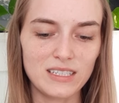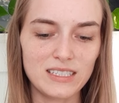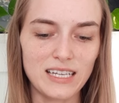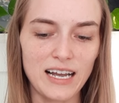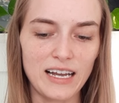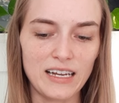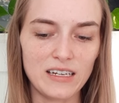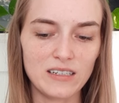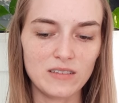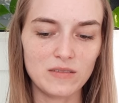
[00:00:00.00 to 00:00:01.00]

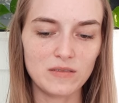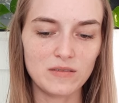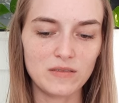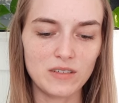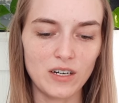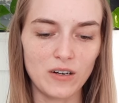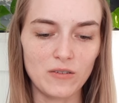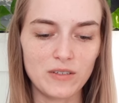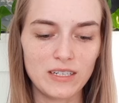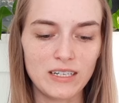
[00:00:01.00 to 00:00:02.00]
say.
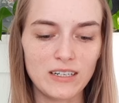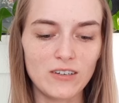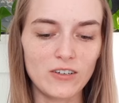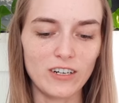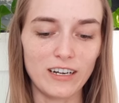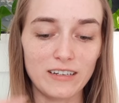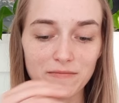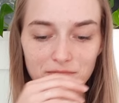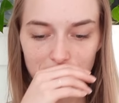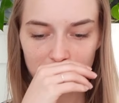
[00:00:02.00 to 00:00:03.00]
Oh, hold on.